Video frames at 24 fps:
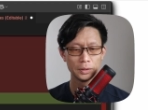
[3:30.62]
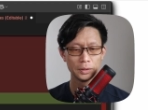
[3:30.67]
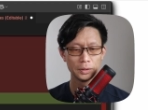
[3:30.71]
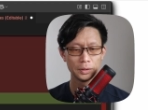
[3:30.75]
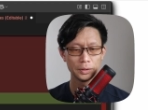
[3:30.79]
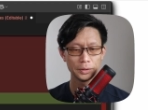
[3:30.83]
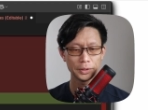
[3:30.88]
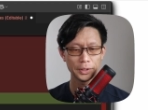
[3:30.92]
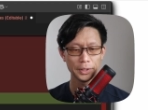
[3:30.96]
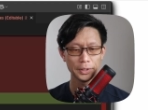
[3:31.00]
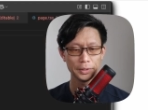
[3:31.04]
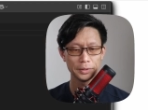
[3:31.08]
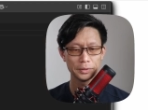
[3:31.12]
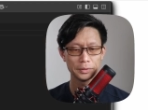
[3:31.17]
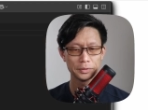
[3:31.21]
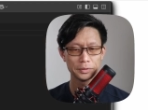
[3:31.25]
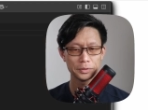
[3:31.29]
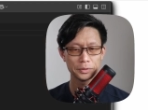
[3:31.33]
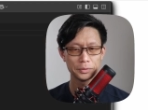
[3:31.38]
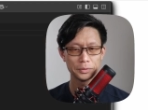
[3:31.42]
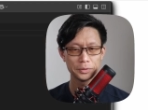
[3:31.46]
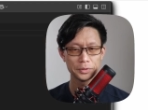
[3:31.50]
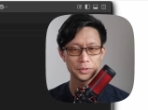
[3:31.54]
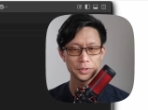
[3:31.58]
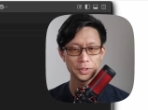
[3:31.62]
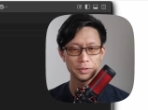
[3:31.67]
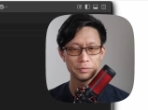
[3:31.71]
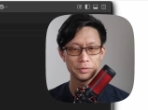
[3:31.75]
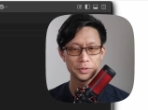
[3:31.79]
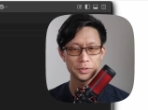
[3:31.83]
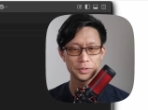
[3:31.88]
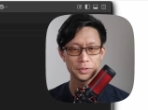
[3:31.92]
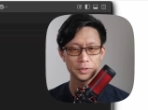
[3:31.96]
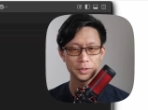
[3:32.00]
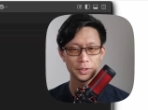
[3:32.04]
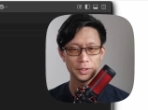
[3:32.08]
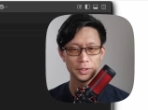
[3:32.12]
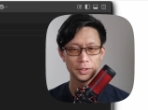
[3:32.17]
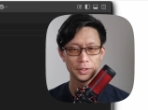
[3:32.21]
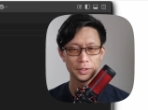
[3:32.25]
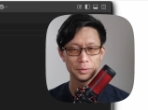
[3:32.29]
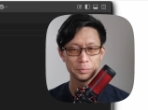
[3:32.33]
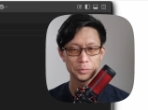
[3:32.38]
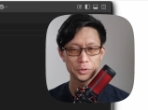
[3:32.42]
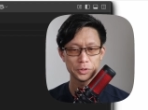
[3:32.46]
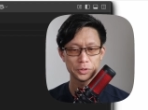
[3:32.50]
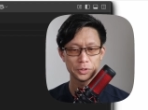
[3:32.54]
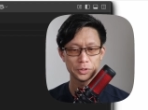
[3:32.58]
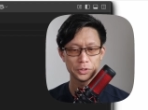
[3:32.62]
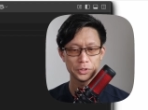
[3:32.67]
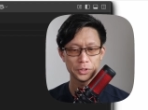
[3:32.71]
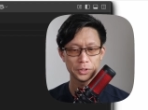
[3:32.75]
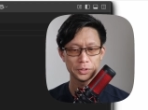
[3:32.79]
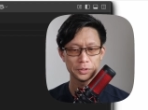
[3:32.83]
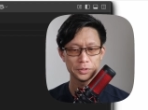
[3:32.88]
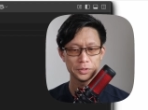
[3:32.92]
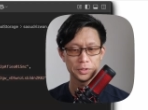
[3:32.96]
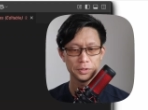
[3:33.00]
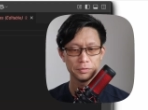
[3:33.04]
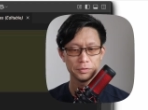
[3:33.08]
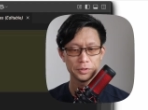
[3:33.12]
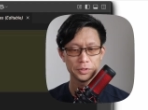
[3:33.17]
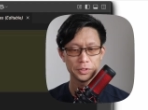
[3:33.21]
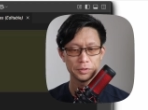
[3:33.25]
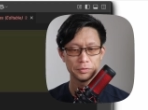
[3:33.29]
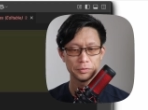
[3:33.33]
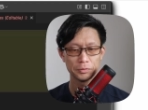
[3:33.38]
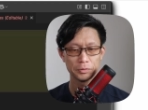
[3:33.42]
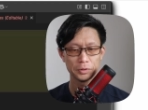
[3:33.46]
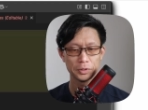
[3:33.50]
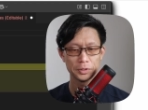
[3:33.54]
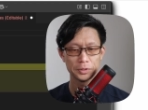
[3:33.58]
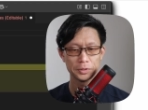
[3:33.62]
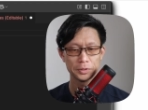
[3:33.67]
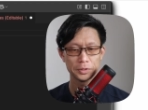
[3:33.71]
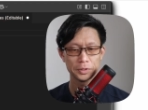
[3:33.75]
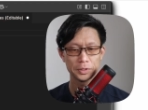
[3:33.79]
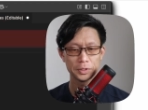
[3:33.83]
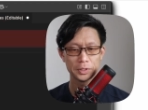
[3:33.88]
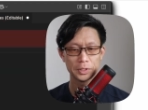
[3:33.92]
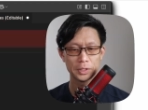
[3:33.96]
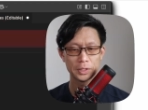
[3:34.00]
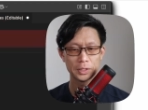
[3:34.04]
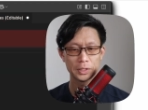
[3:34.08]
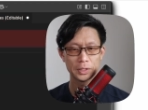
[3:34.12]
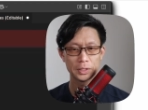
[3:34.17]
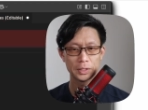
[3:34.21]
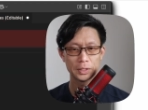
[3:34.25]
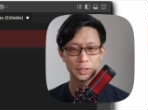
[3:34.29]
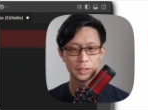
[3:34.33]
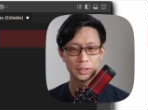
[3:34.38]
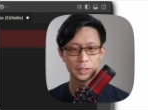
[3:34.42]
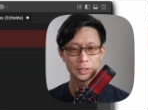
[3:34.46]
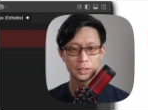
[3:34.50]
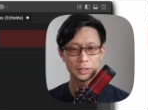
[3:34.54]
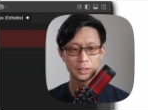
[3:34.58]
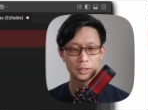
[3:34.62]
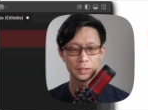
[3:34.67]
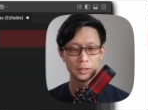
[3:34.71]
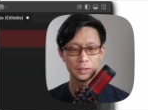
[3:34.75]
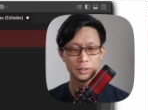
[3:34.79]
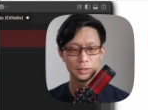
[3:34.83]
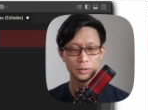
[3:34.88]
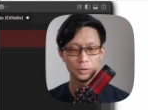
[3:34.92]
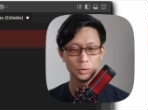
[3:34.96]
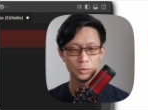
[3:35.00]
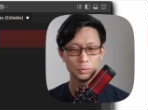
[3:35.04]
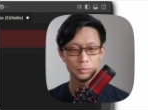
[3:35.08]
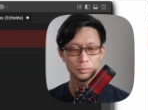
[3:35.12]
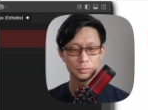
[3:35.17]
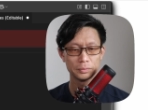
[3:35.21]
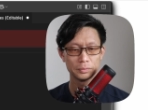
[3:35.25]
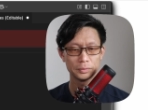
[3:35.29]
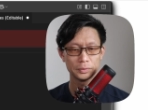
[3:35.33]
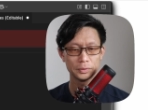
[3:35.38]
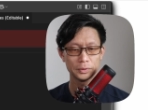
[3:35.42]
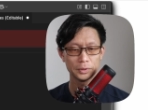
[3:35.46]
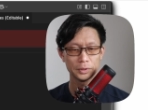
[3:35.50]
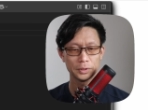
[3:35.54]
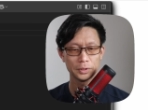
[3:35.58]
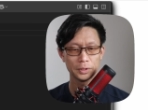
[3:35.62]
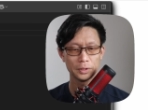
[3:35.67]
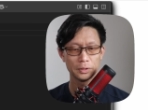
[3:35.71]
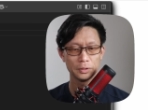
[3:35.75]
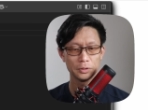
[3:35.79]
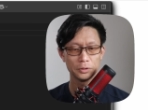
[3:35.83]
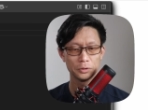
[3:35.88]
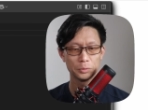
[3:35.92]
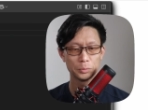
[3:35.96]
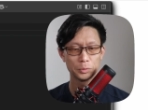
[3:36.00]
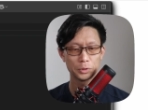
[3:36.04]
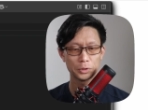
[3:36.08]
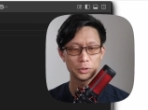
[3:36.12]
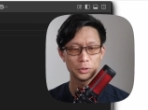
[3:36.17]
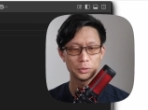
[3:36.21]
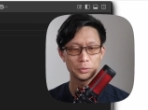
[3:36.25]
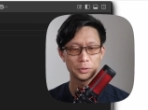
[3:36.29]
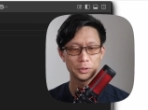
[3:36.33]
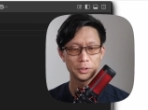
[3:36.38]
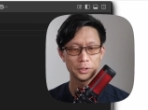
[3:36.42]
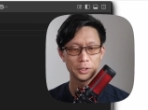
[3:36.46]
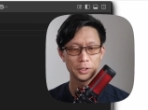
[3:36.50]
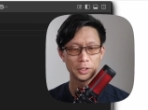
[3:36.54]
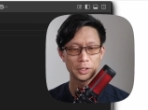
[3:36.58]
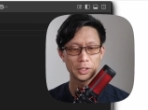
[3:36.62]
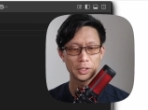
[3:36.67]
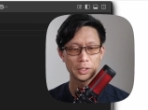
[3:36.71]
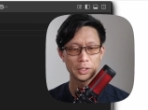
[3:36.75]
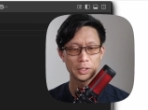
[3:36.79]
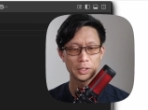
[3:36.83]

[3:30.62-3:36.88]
Okay, let's go and save this, and I'm just going to check to see if this even runs. Oop, I got a little more code here.